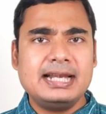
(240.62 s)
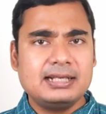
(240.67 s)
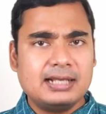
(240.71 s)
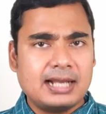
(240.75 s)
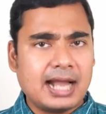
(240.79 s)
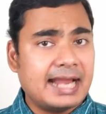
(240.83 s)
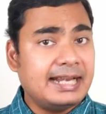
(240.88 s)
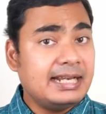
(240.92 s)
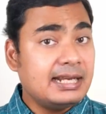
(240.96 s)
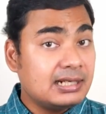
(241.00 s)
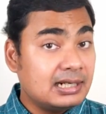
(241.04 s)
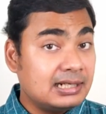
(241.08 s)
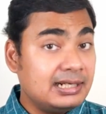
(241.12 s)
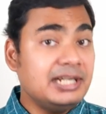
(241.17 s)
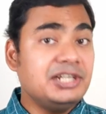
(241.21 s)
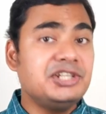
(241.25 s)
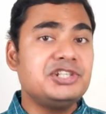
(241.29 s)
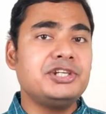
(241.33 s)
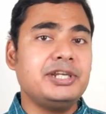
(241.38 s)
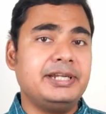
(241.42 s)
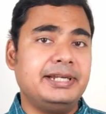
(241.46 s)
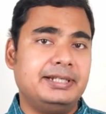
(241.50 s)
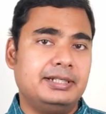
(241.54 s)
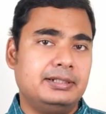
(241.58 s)
and kinda
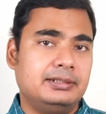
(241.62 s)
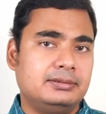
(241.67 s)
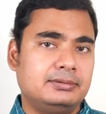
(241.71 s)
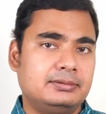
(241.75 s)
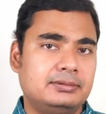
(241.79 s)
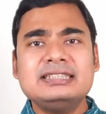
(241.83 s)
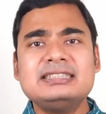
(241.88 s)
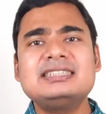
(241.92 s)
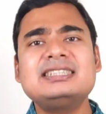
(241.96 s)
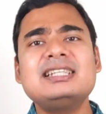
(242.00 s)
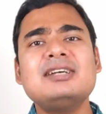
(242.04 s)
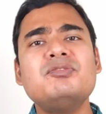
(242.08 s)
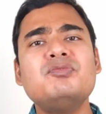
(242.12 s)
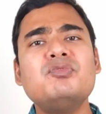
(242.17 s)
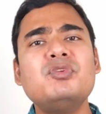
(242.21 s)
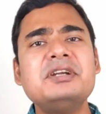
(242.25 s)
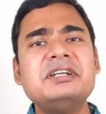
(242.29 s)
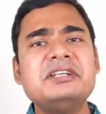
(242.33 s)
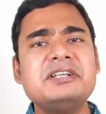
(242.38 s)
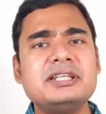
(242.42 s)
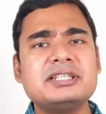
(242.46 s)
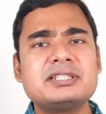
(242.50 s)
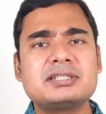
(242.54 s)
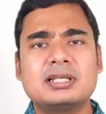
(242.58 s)
cliched. When
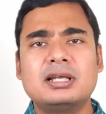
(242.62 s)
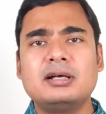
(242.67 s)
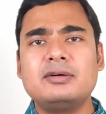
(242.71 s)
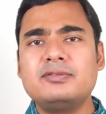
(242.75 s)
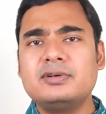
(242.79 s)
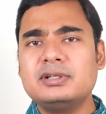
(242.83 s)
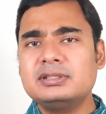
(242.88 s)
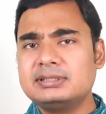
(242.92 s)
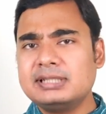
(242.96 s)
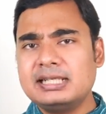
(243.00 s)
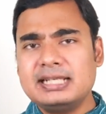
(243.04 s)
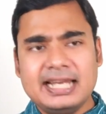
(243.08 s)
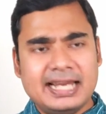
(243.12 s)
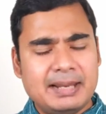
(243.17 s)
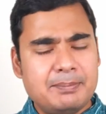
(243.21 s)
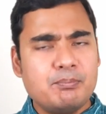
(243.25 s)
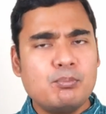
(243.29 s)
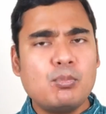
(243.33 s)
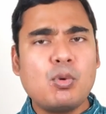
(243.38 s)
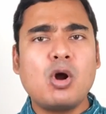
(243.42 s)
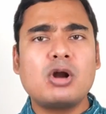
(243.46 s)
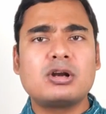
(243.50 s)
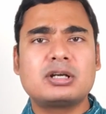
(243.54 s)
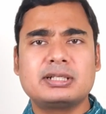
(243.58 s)
someone discovers an
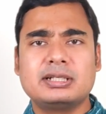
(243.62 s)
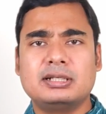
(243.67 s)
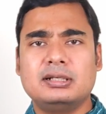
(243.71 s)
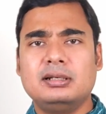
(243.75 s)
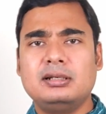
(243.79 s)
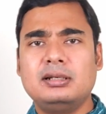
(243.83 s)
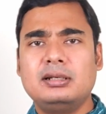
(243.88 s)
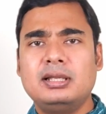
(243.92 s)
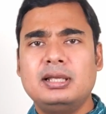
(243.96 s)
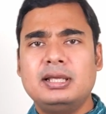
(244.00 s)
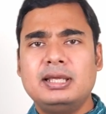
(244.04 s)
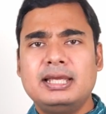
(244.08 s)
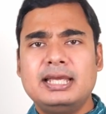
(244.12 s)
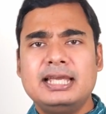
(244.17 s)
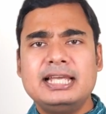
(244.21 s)
immortal,